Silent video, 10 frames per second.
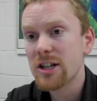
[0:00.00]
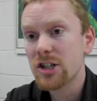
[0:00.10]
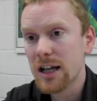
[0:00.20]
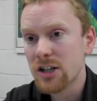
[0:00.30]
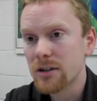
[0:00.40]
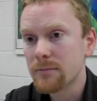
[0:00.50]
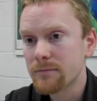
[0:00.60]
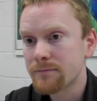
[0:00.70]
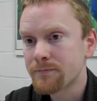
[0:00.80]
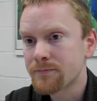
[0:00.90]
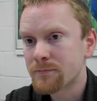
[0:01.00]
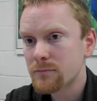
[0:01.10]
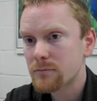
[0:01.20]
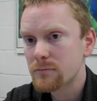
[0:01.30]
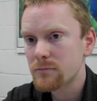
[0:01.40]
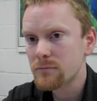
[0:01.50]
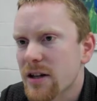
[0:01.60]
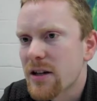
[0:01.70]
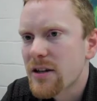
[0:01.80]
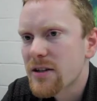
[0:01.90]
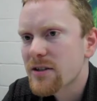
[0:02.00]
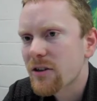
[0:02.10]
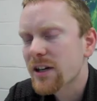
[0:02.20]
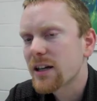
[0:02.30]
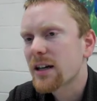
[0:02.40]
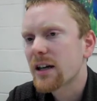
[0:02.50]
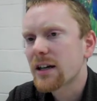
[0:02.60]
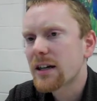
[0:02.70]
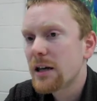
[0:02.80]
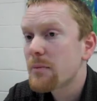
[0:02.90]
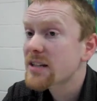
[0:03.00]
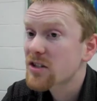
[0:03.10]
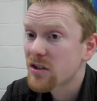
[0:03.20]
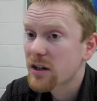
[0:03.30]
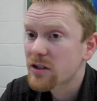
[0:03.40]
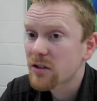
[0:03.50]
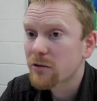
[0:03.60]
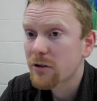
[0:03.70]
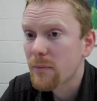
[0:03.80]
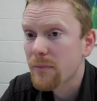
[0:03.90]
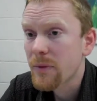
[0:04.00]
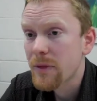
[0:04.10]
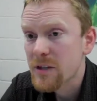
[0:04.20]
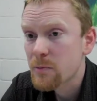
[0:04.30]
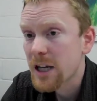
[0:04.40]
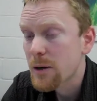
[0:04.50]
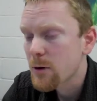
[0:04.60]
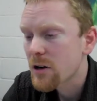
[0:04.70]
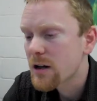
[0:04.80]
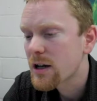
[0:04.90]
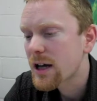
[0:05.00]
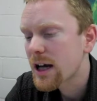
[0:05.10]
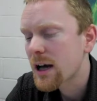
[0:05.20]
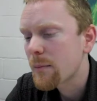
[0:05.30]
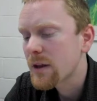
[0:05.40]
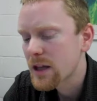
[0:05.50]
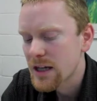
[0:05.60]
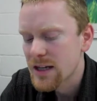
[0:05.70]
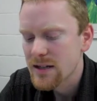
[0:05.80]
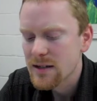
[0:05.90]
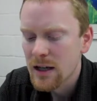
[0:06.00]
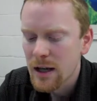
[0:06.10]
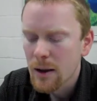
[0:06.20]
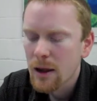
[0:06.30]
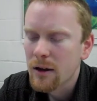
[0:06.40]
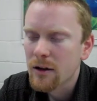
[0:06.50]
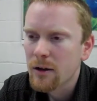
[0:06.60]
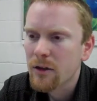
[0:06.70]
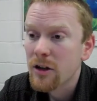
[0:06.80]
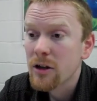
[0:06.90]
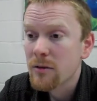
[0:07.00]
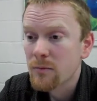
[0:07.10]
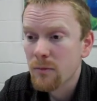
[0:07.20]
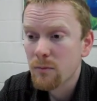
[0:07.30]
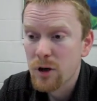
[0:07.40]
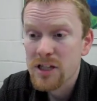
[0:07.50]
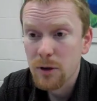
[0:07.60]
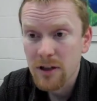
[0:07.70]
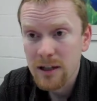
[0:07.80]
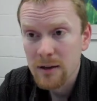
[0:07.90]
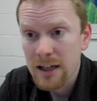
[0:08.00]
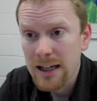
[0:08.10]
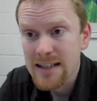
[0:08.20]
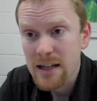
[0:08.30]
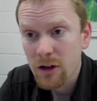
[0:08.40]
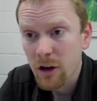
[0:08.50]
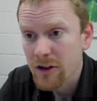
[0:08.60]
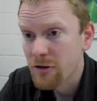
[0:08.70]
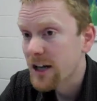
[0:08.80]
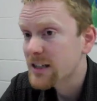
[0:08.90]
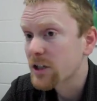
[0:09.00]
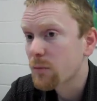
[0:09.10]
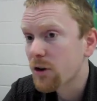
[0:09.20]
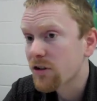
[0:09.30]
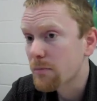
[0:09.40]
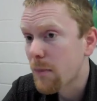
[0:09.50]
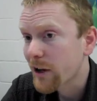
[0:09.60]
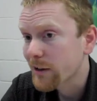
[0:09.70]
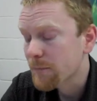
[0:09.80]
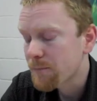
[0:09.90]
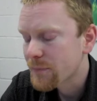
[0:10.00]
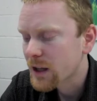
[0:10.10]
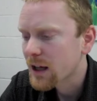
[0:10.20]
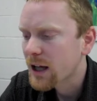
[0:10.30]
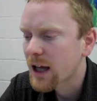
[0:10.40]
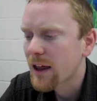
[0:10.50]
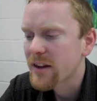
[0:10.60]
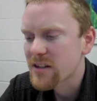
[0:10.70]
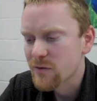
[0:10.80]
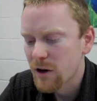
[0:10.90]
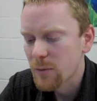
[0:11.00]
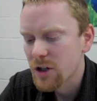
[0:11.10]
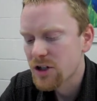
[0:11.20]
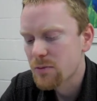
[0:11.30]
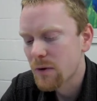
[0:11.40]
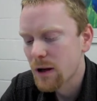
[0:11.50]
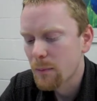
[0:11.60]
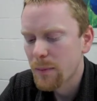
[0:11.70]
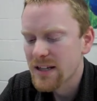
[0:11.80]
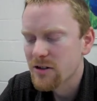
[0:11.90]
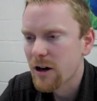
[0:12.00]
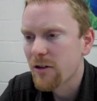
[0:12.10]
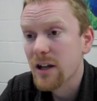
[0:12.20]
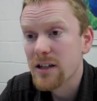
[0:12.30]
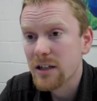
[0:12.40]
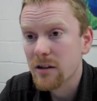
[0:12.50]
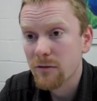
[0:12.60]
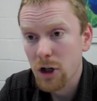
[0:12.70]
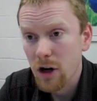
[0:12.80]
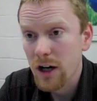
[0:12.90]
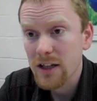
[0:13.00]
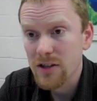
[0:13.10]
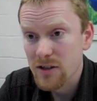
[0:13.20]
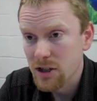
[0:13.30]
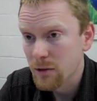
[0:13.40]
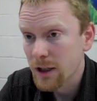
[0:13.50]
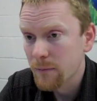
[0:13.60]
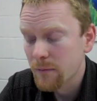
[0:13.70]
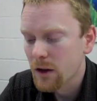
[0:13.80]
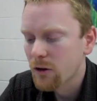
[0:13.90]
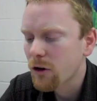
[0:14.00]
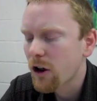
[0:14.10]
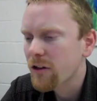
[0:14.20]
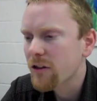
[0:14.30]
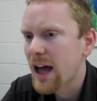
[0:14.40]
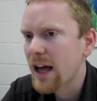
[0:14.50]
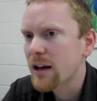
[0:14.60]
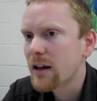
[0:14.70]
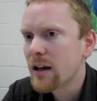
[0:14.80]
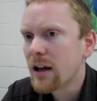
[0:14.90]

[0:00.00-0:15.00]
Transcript: Education. So the key message that I took from this paper is the principle that he lays out called the direct-to-community model. And this is very much based around the idea of learning as doing, rather than